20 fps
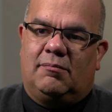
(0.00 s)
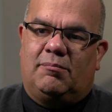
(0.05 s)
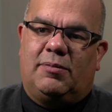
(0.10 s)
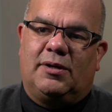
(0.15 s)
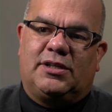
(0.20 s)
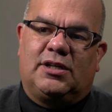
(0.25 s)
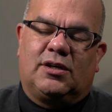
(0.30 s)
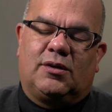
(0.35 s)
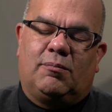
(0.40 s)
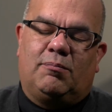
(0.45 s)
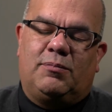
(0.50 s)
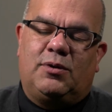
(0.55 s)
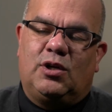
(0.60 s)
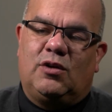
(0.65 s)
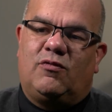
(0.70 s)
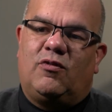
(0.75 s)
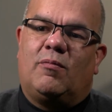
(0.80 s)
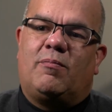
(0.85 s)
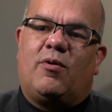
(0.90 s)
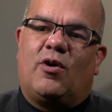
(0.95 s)
But the
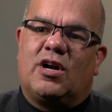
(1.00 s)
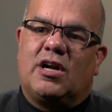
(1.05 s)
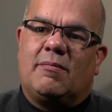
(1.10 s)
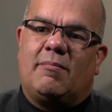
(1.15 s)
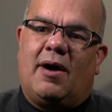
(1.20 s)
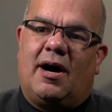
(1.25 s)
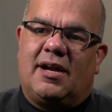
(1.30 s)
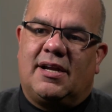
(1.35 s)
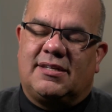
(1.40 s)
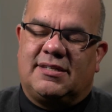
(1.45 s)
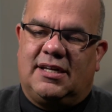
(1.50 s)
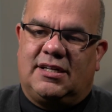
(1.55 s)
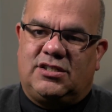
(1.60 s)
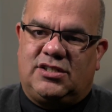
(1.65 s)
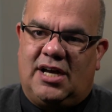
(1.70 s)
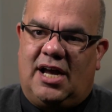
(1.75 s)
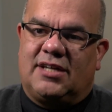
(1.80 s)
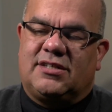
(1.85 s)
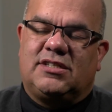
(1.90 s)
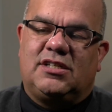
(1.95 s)
beautiful part about it is that
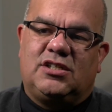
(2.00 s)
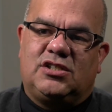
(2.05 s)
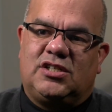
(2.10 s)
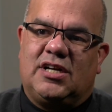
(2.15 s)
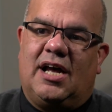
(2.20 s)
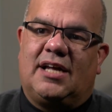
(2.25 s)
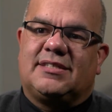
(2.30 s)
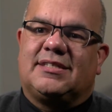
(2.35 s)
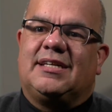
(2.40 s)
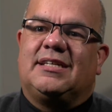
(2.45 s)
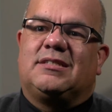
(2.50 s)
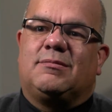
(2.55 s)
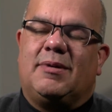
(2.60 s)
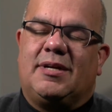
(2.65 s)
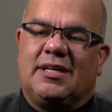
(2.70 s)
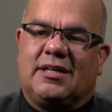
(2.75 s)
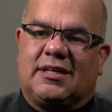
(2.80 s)
Johnson & Johnson has made